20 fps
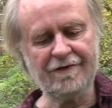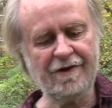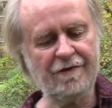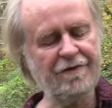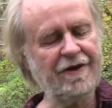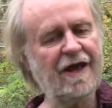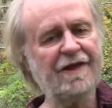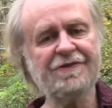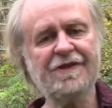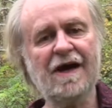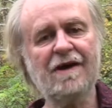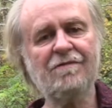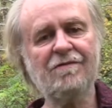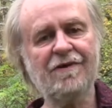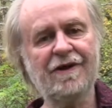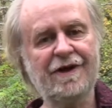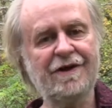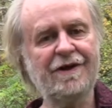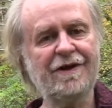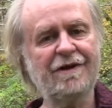get that
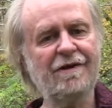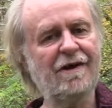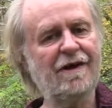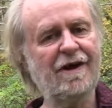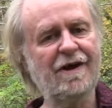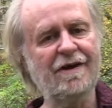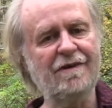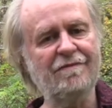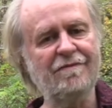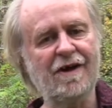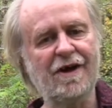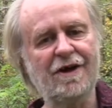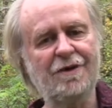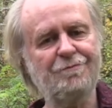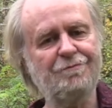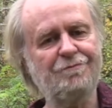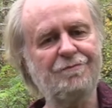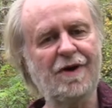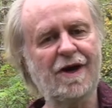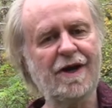reading.
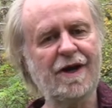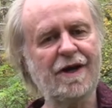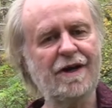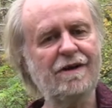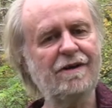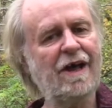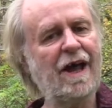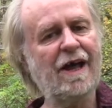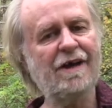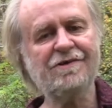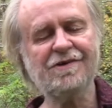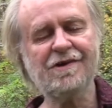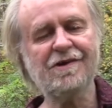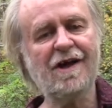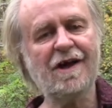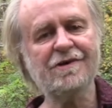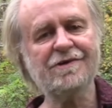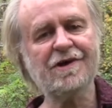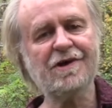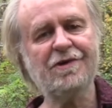My
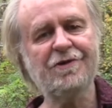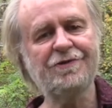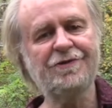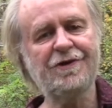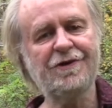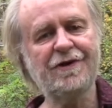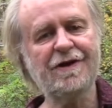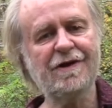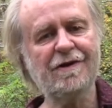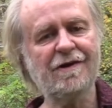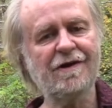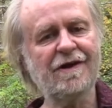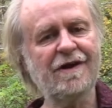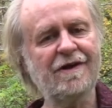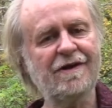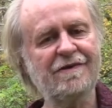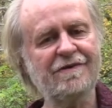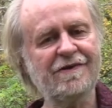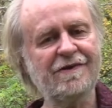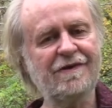astrological new year
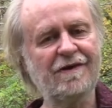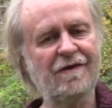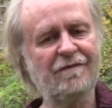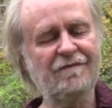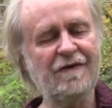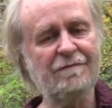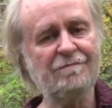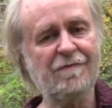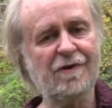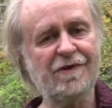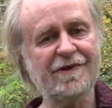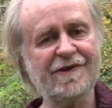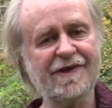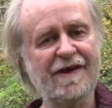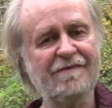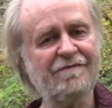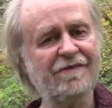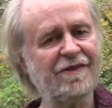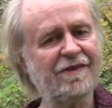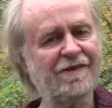is November
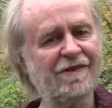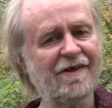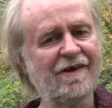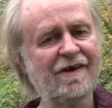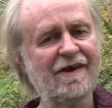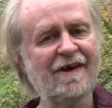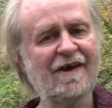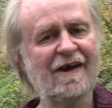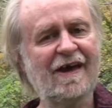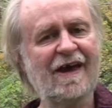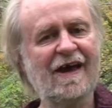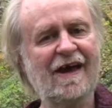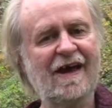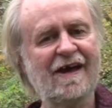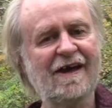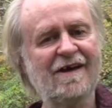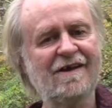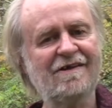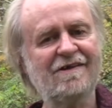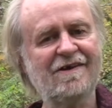7th,
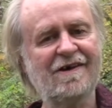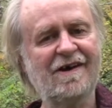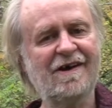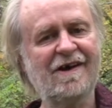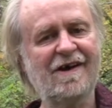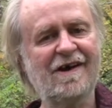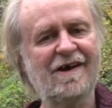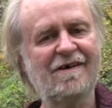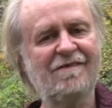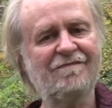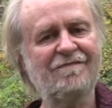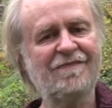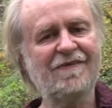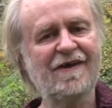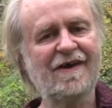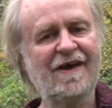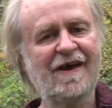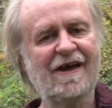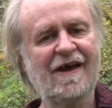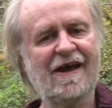and
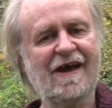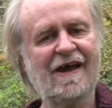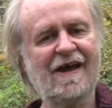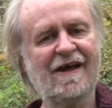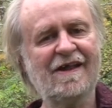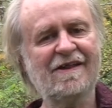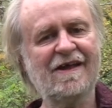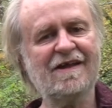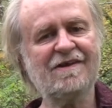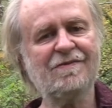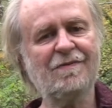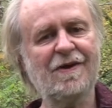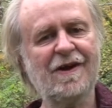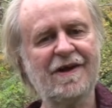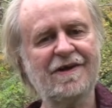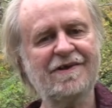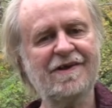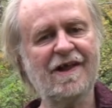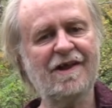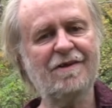that's when
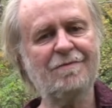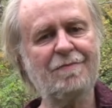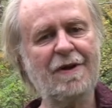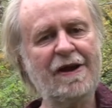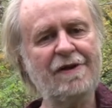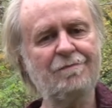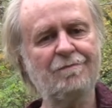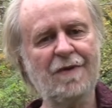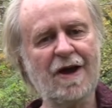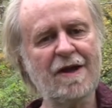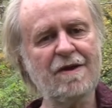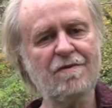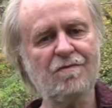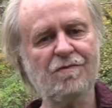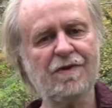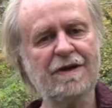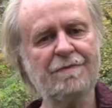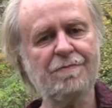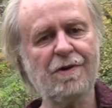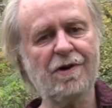I celebrate my
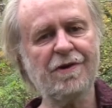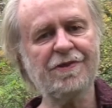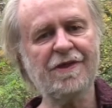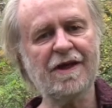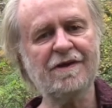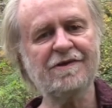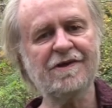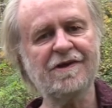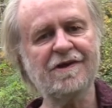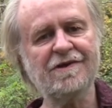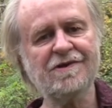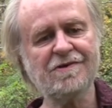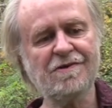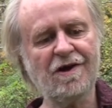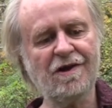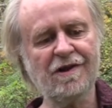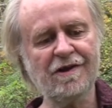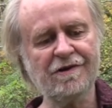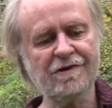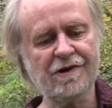rebirth as an
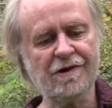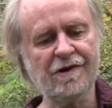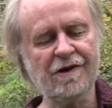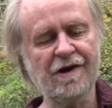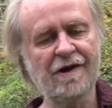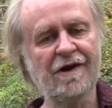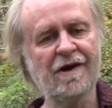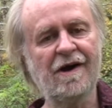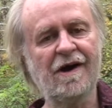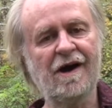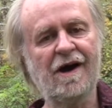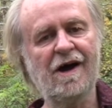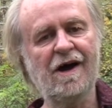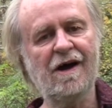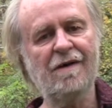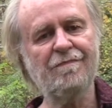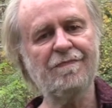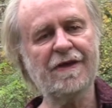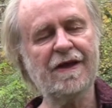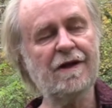astrologer.
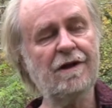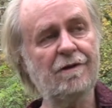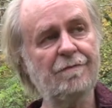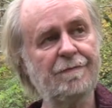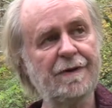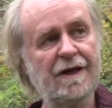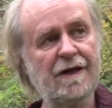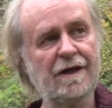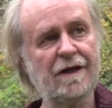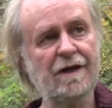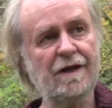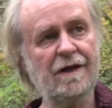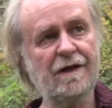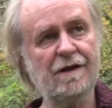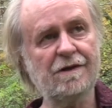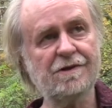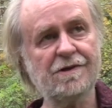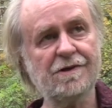It'll be